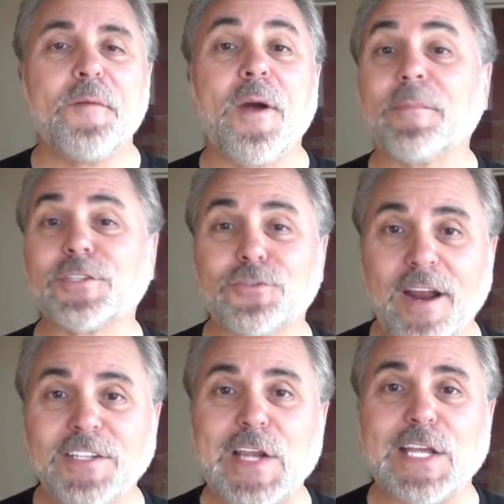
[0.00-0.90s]
Barbra
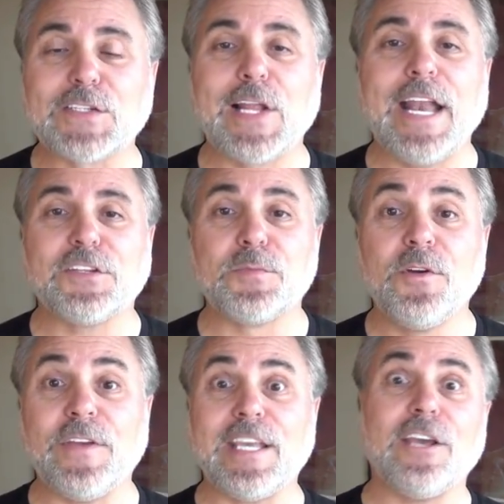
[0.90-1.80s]
Streisand's latest
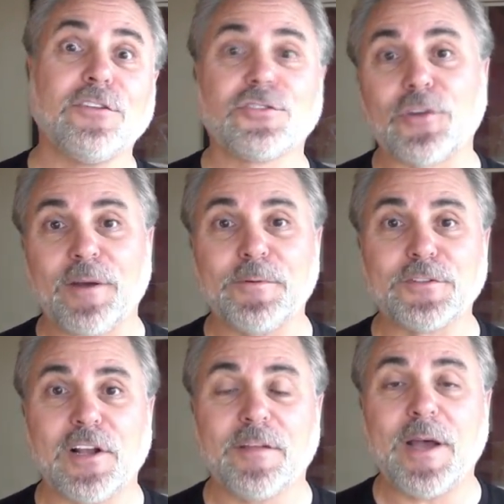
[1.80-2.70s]
movie, Guilt Trip,
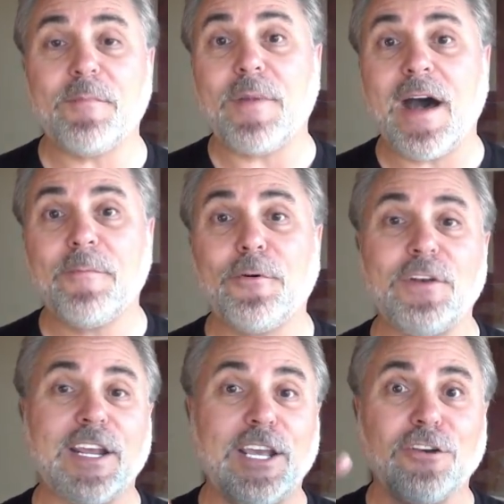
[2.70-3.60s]
was all about mom
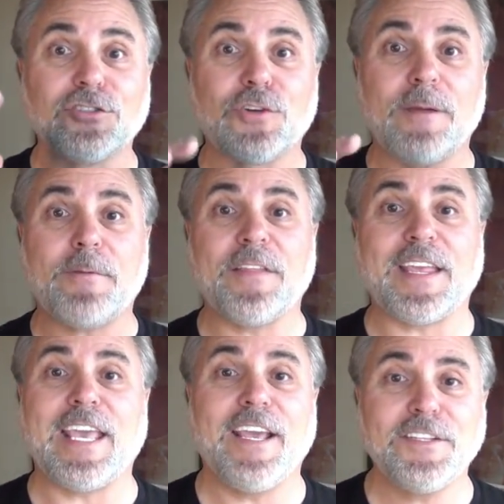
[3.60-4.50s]
putting a guilt trip on
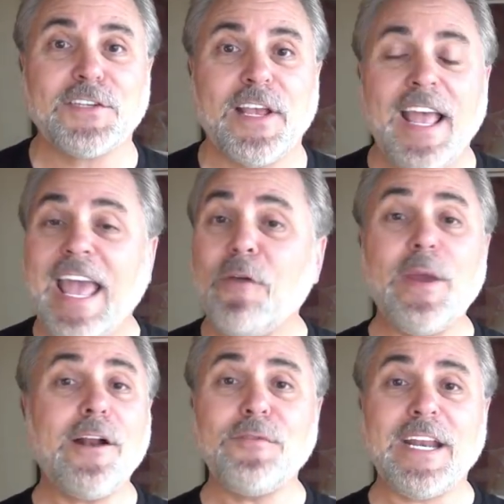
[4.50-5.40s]
the kids. Hey,
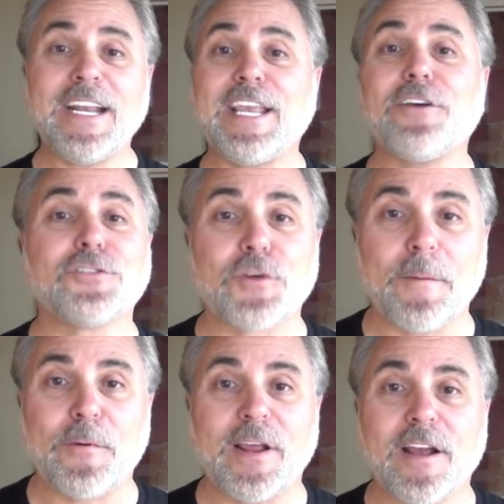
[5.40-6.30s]
we don't need a guilt
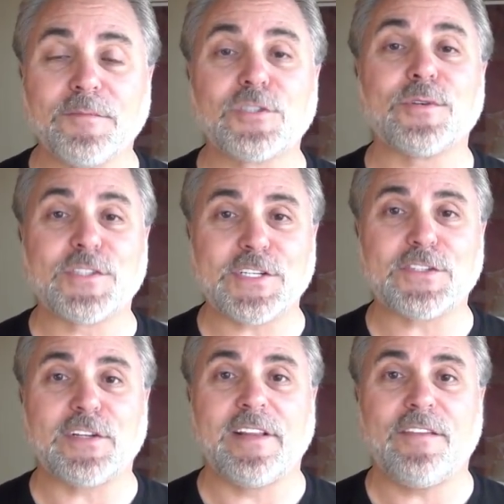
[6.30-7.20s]
trip when it comes to
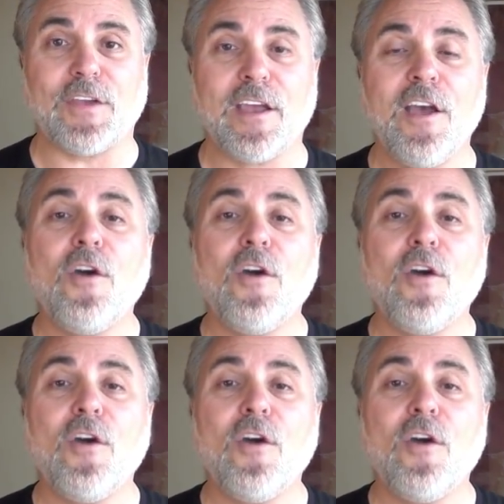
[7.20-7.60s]
assisted living.